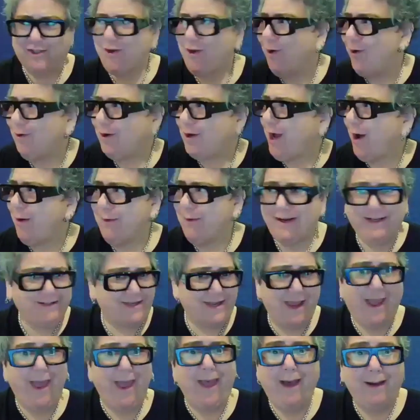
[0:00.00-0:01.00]
It's all
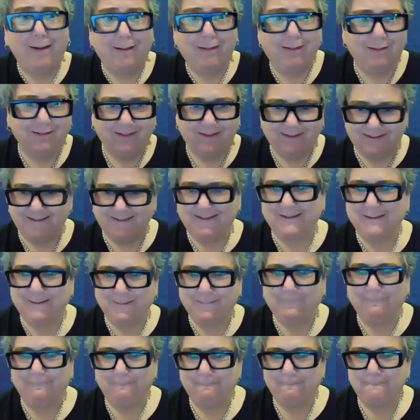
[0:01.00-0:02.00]
going to hell.
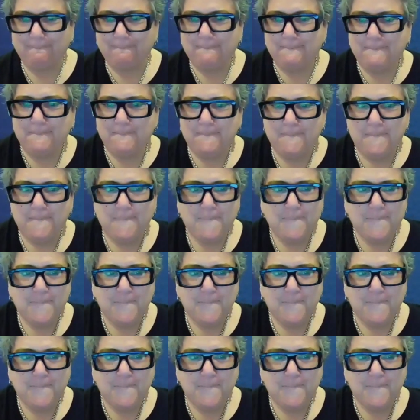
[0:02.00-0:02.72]
And I wish I could say